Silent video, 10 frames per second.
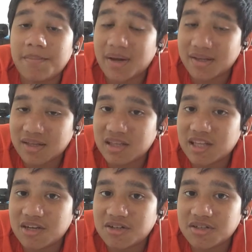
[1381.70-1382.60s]
but I think
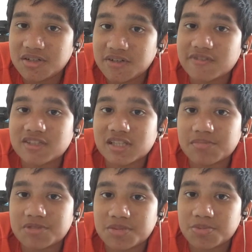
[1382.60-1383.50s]
they are a nervous
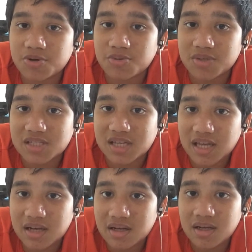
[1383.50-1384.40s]
team to support once
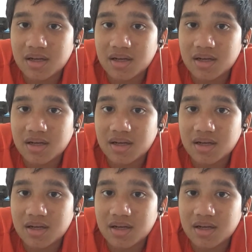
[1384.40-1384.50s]
again.